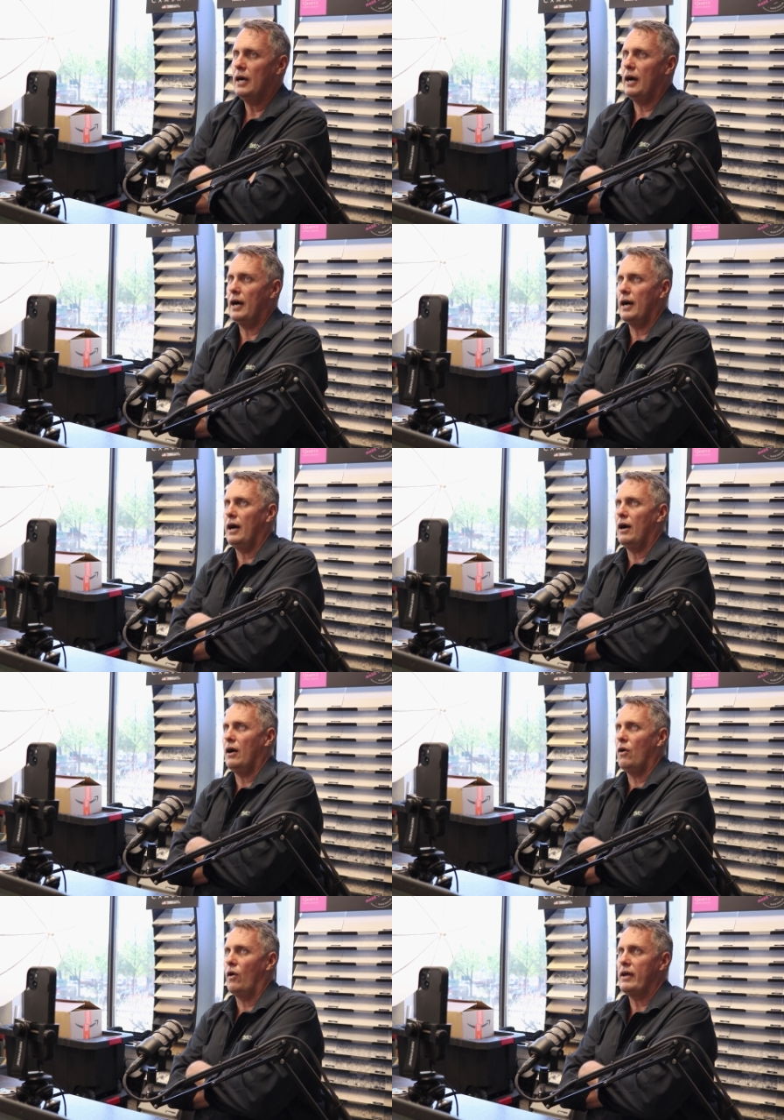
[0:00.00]
Uh,
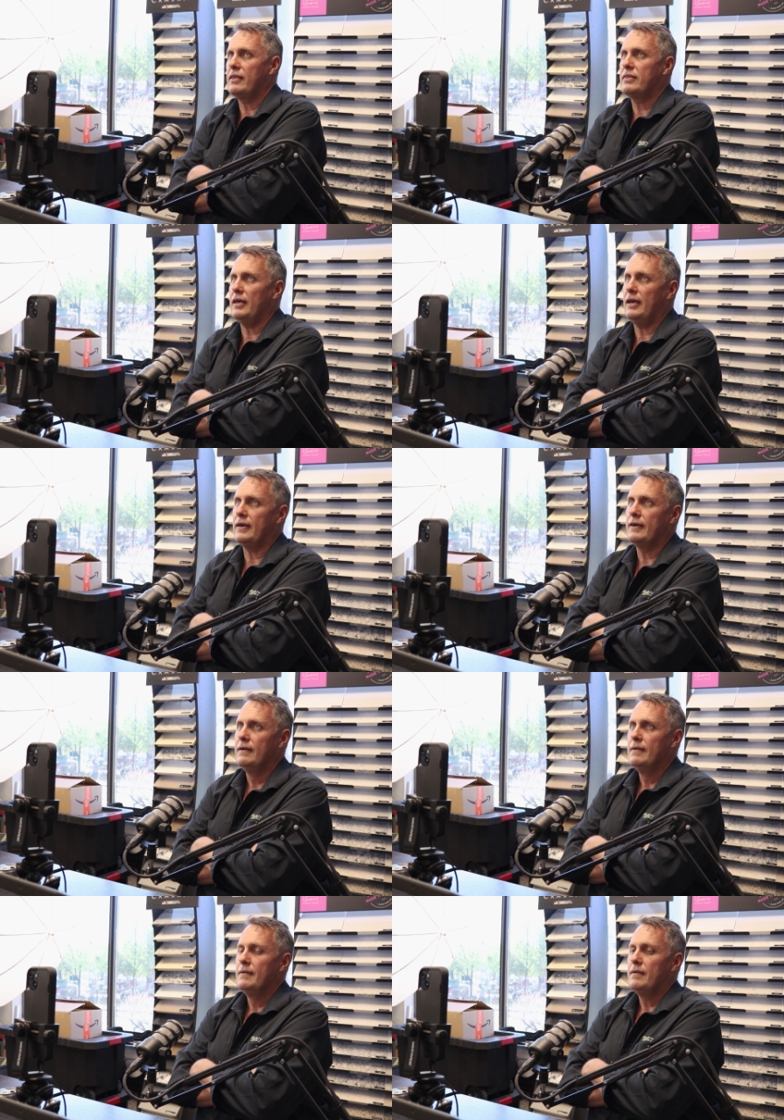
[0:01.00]
I think,
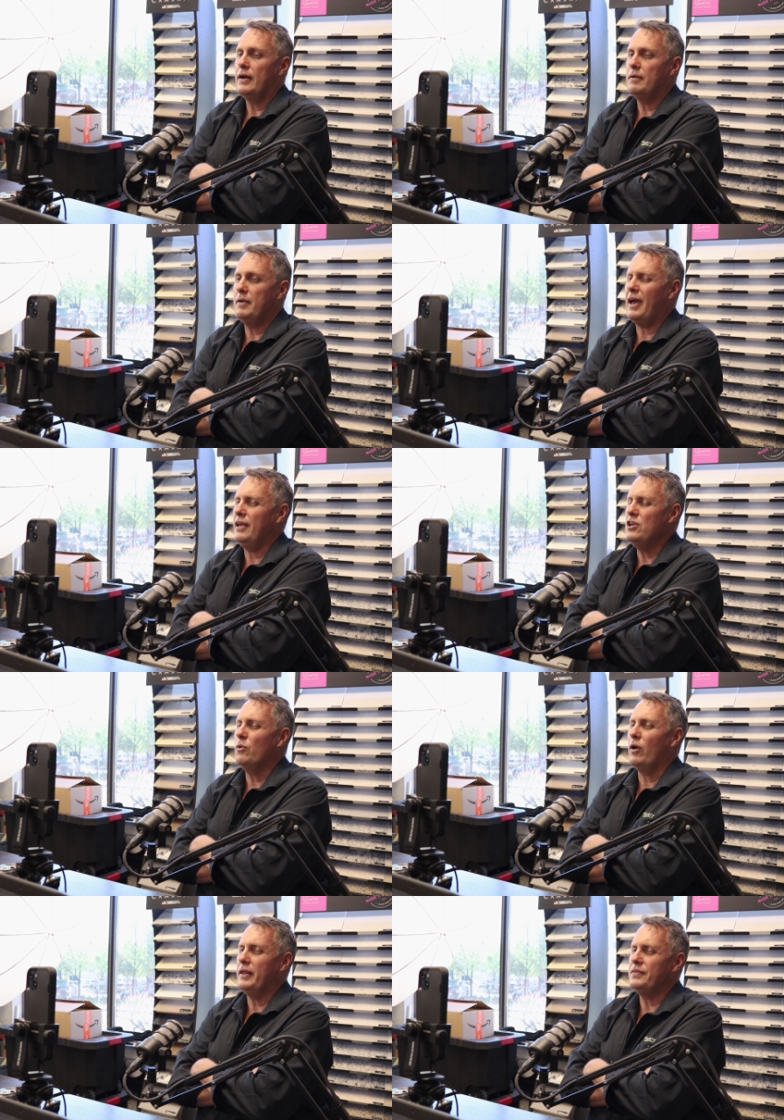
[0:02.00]
yeah, and you know what?